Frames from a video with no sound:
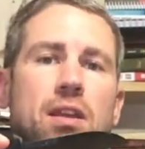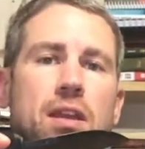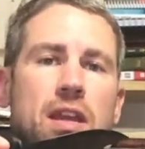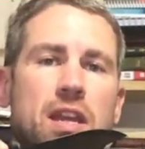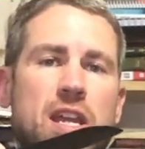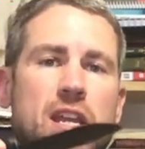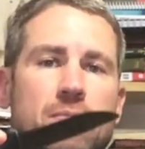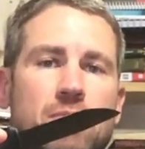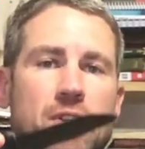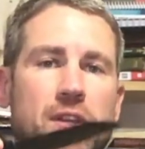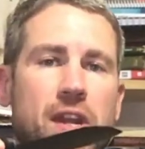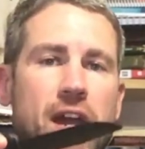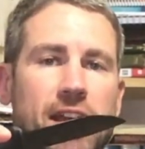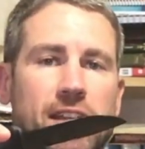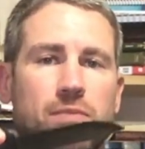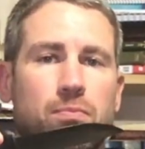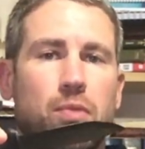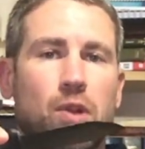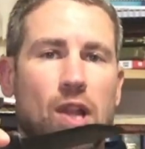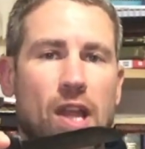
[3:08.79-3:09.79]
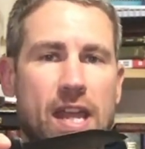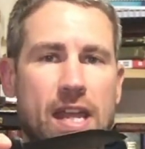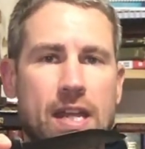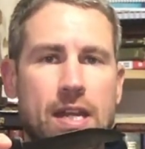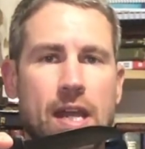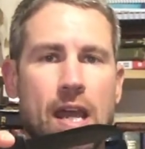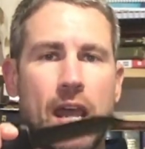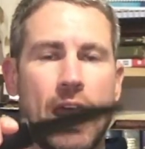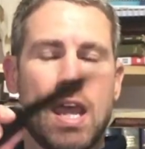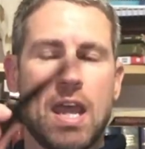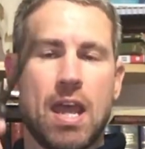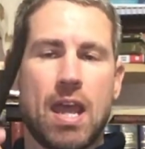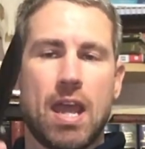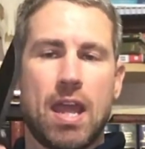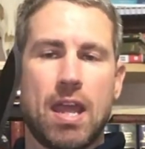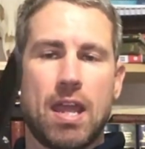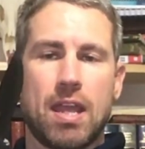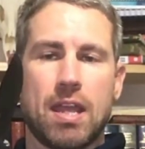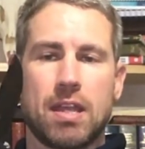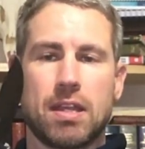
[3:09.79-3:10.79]
It keeps a nice blade
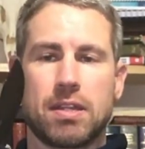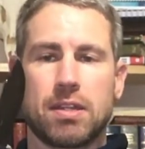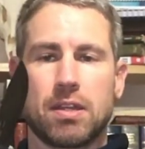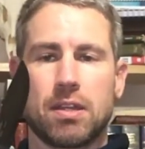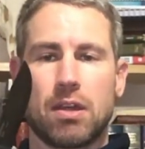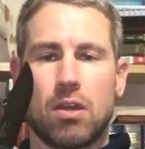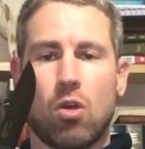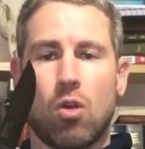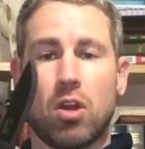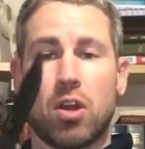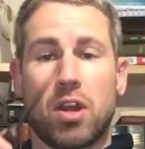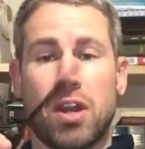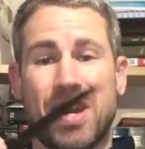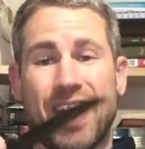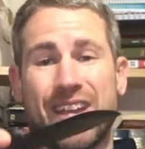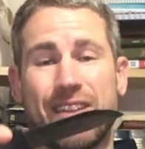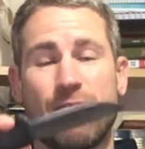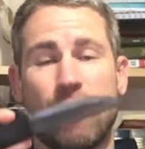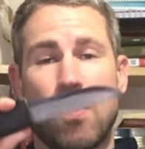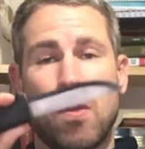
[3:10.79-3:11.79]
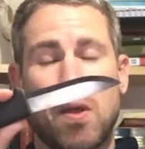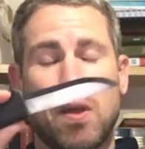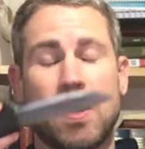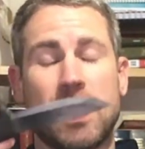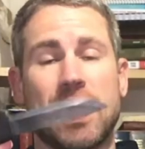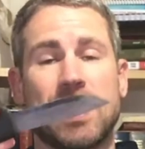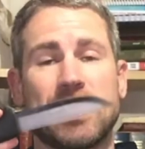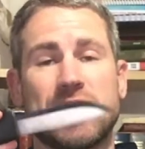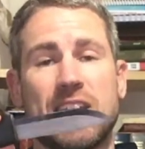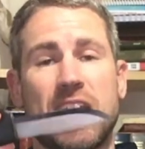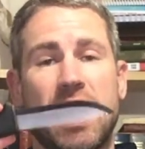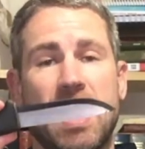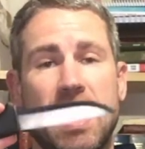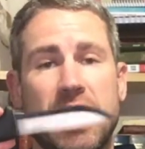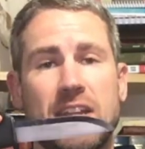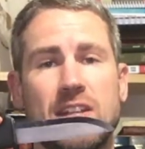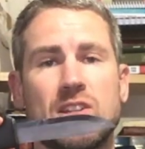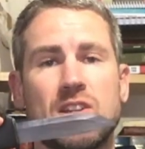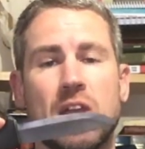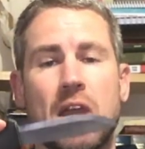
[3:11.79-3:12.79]
and or a nice
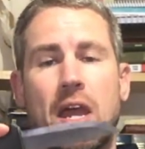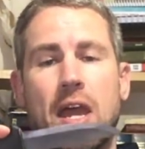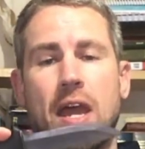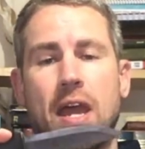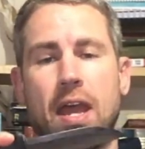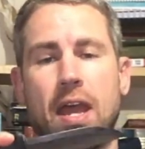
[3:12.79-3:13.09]
edge,